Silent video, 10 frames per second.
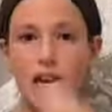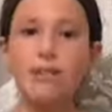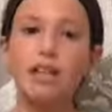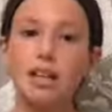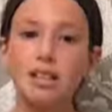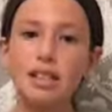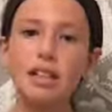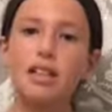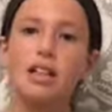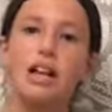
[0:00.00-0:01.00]
If it
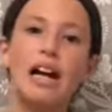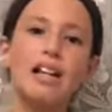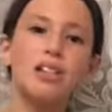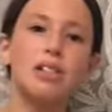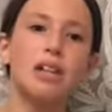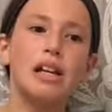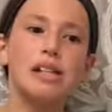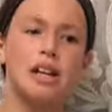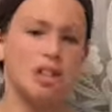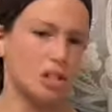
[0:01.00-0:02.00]
doesn't, and
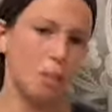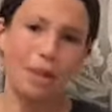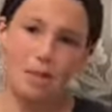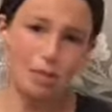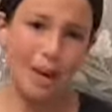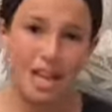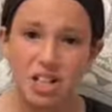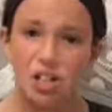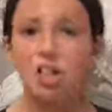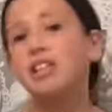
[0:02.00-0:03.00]
it's just a bunch of
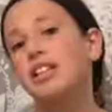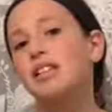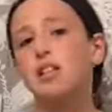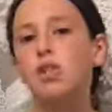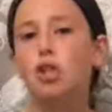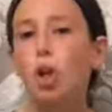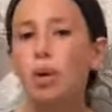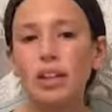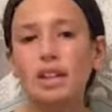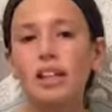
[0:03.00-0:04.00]
pictures, it doesn't show
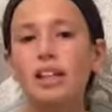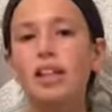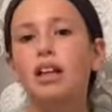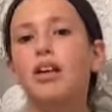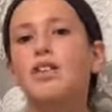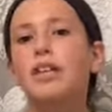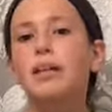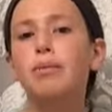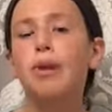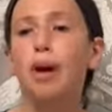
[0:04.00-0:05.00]
anything,
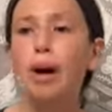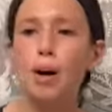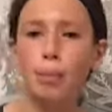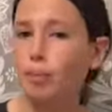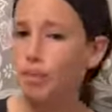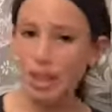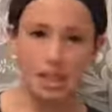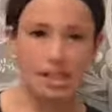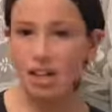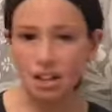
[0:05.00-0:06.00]
then
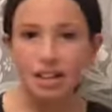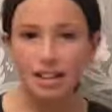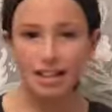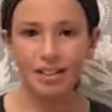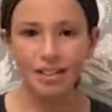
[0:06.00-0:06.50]
it's not good,